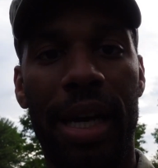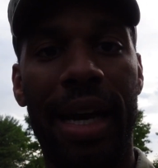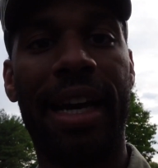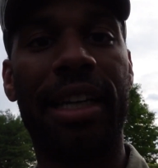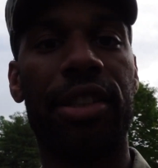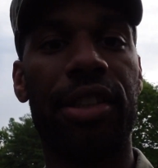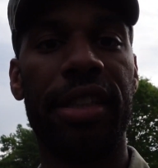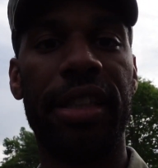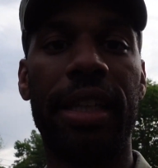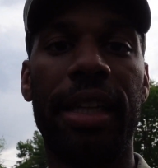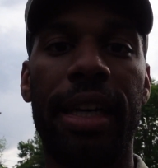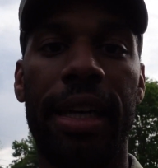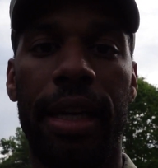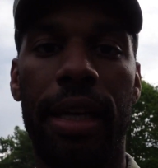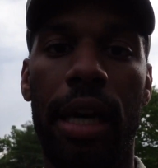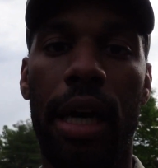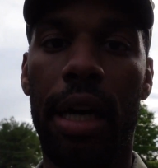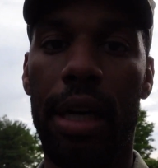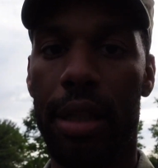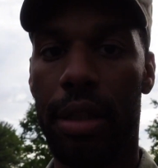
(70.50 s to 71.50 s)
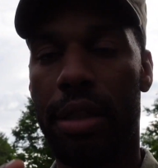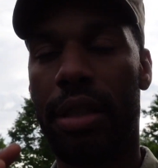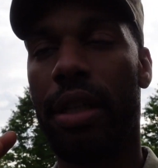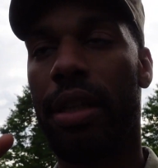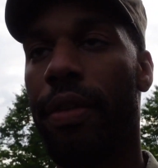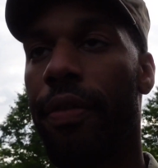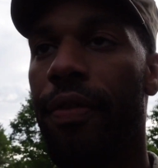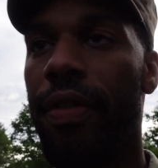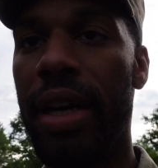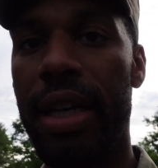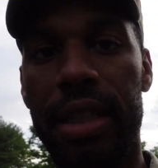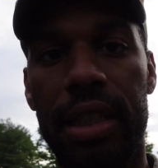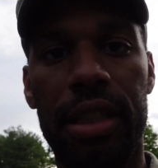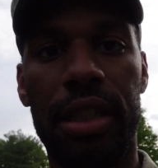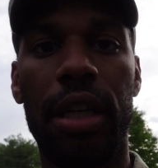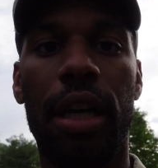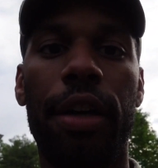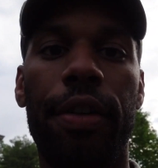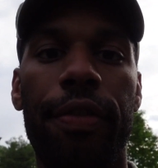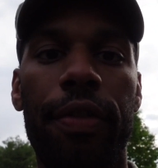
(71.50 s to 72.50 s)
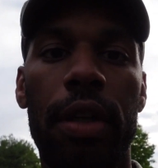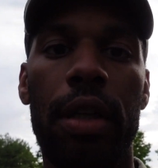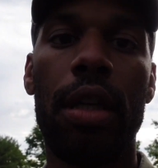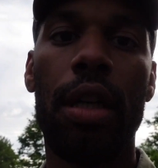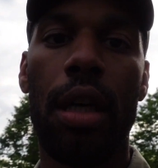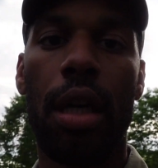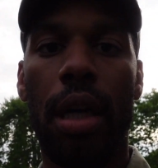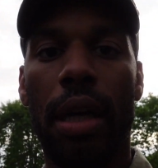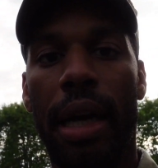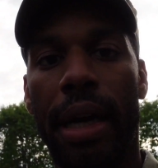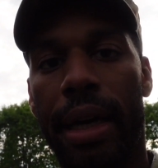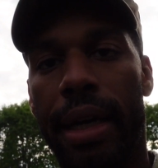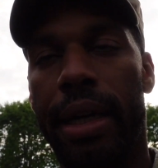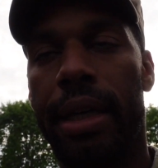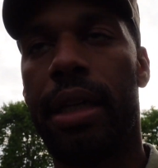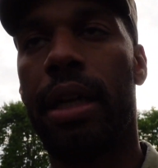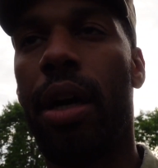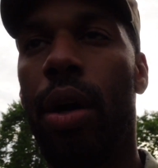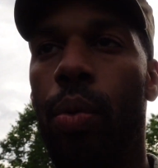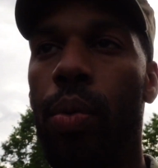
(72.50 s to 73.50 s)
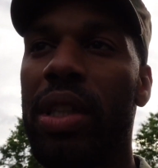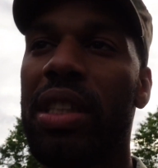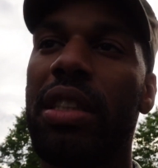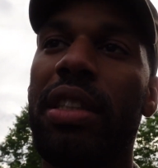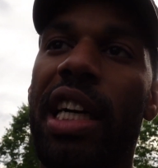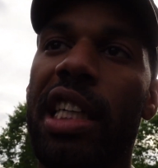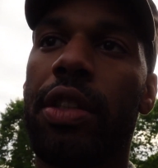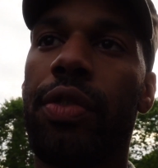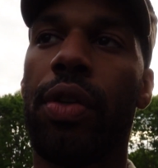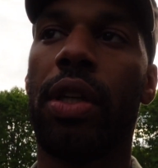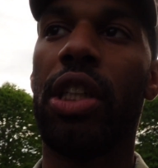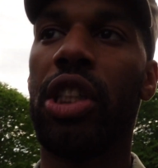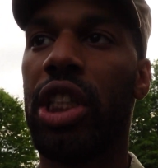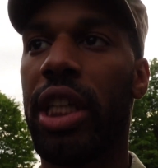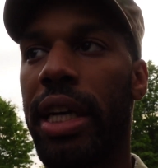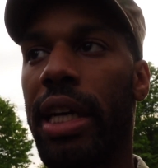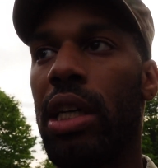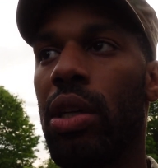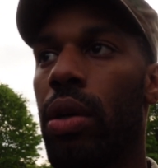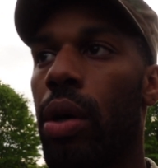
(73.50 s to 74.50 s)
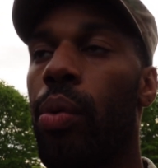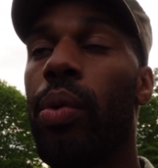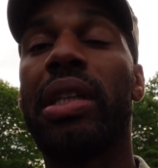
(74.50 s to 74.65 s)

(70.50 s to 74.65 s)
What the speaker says: actually get to the vet stuff and what's next for the channel.